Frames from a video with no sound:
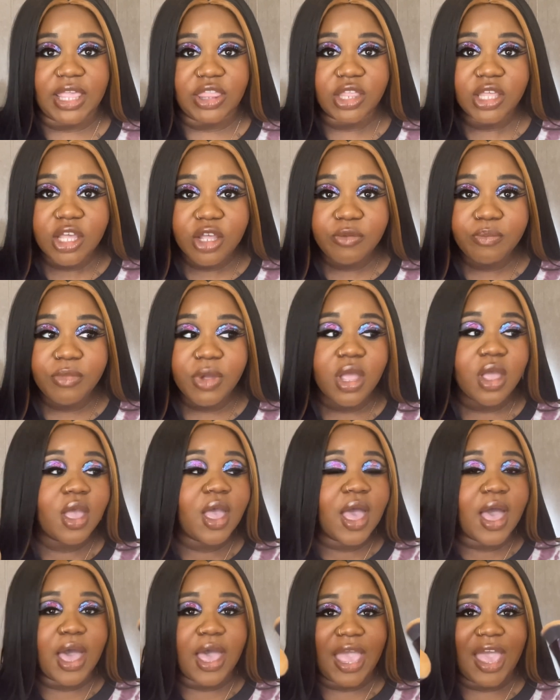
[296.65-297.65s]
them.
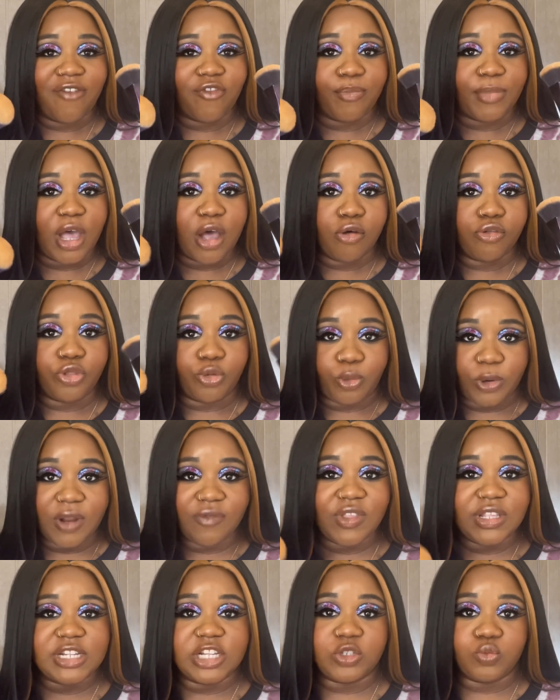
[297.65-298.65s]
I have about 3 of
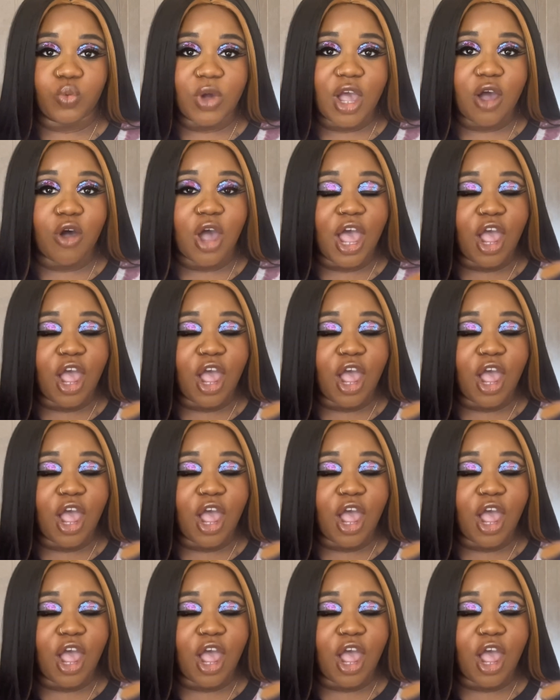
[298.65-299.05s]
these as well.